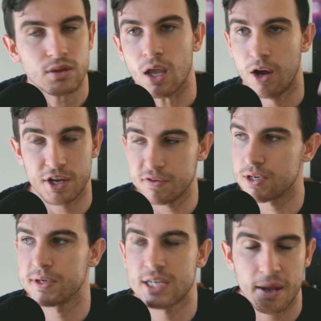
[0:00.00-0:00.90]
I'll give you some
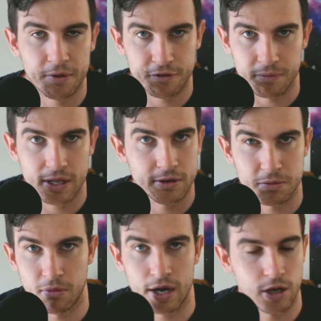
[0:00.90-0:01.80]
examples for me that
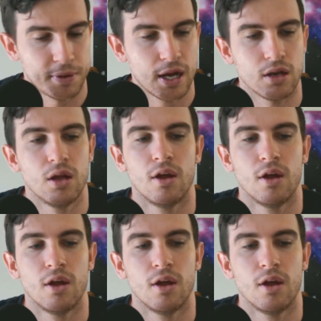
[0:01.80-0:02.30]
might help out.